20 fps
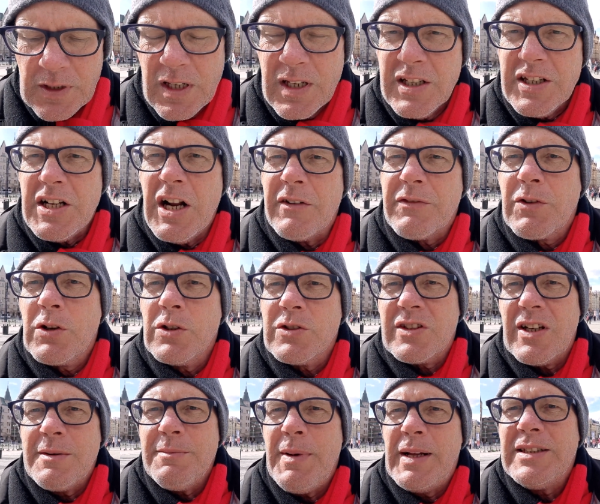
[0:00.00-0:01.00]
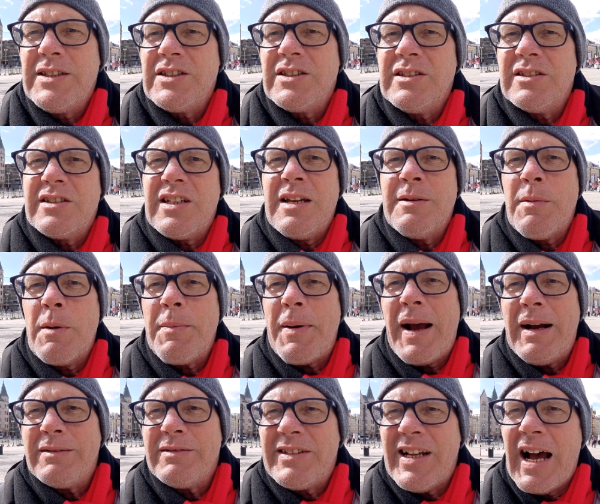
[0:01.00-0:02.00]
Of course, I mentioned to him
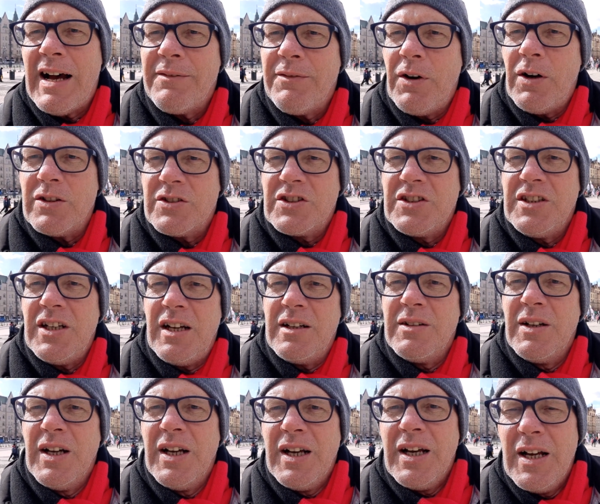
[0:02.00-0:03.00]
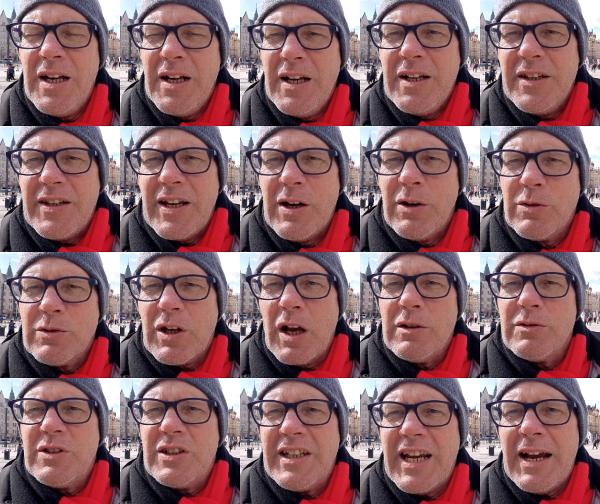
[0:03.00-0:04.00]
about Davos. They all go
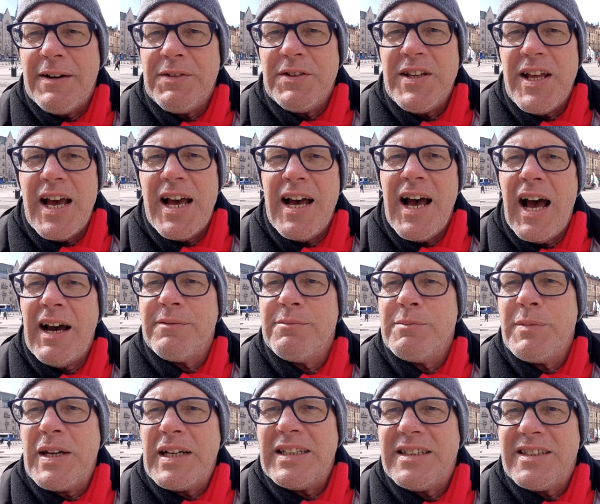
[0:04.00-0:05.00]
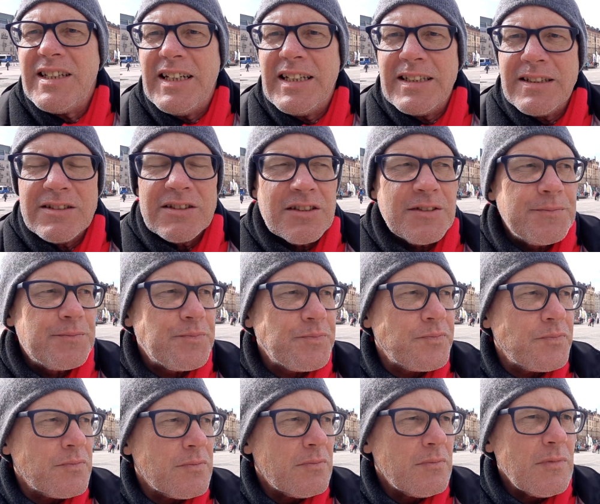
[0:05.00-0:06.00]
together there, have meetings.
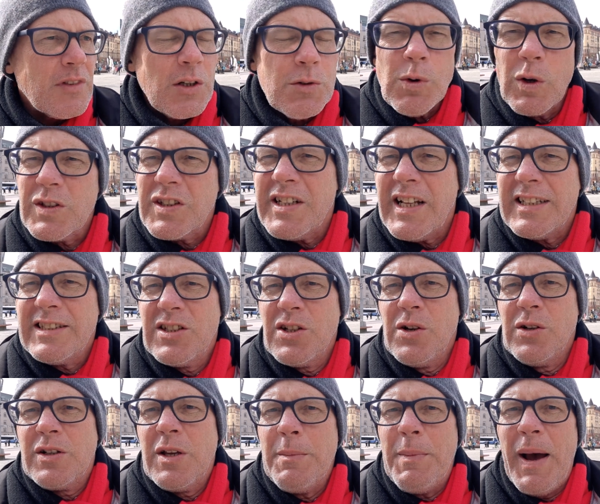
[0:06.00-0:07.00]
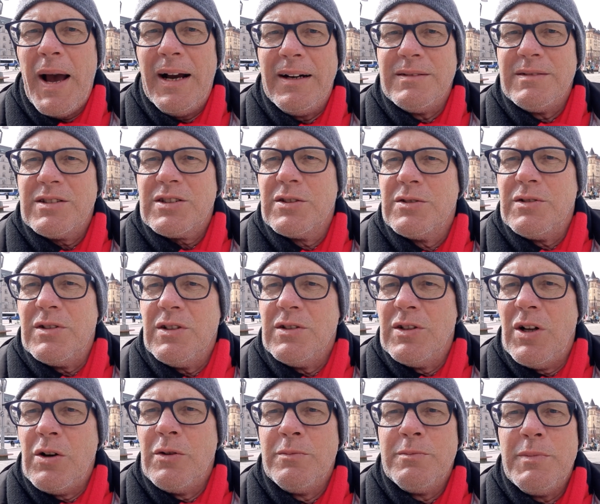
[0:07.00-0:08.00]
What do they talk about? It's
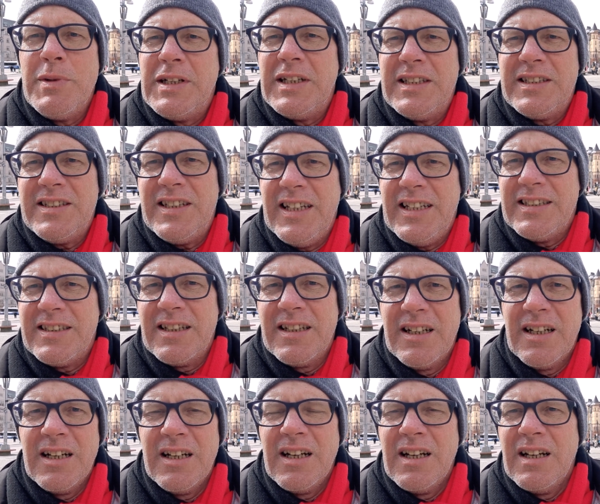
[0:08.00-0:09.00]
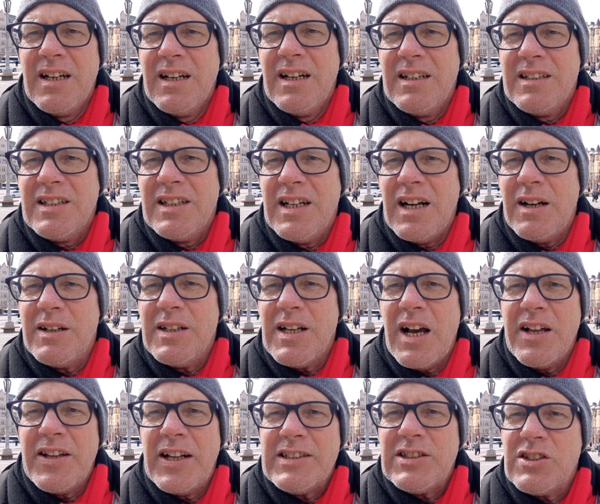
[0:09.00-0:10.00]
unminuted.
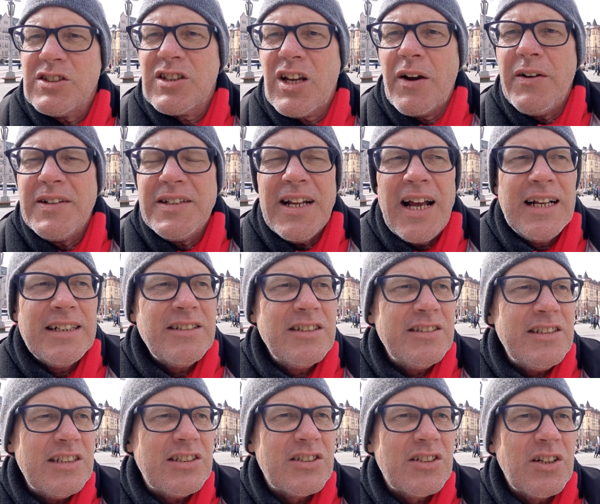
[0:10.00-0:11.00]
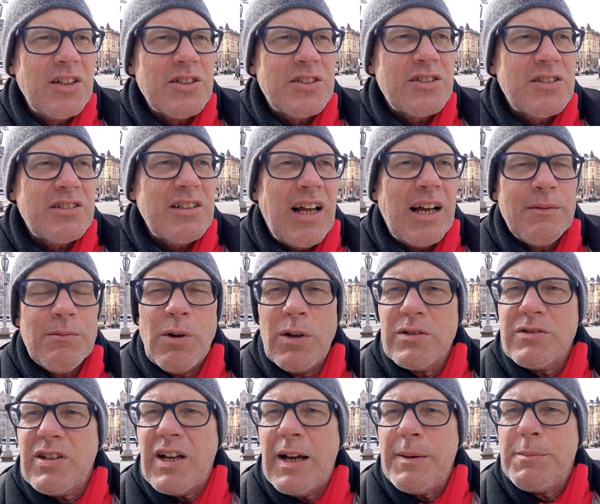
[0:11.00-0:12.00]
Are they just going there to discuss like what
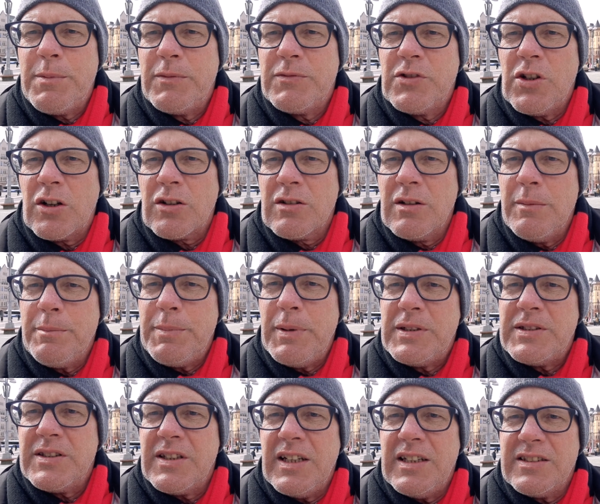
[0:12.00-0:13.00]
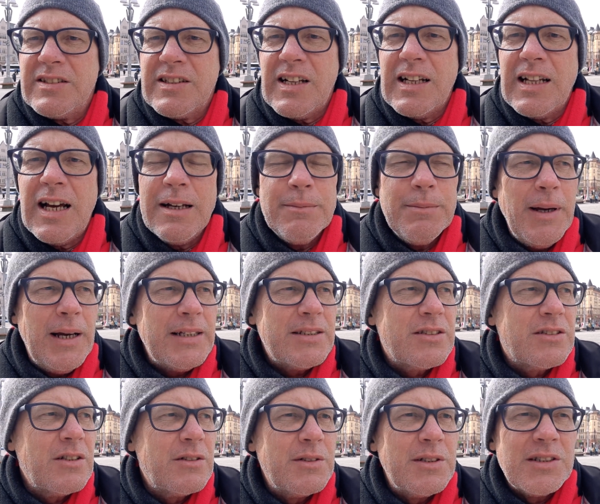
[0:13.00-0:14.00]
type of chocolate biscuits they like
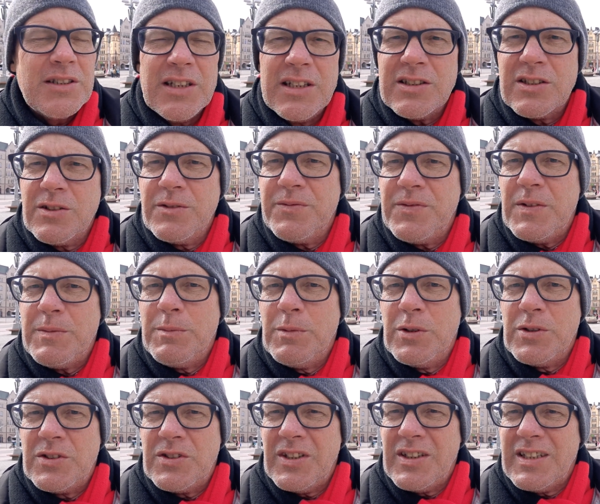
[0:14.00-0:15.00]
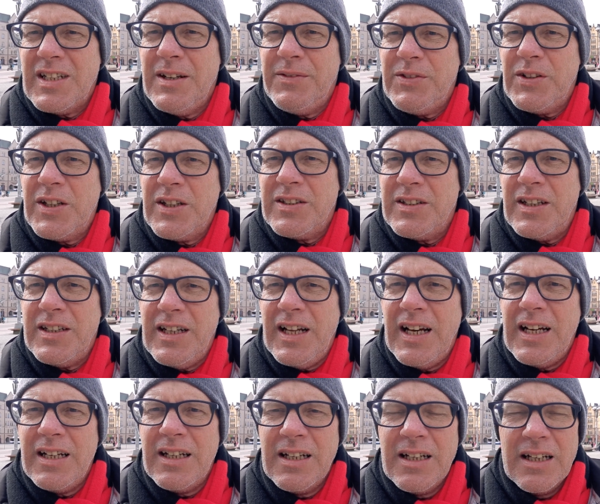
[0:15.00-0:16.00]
best, or is it something more significant than that?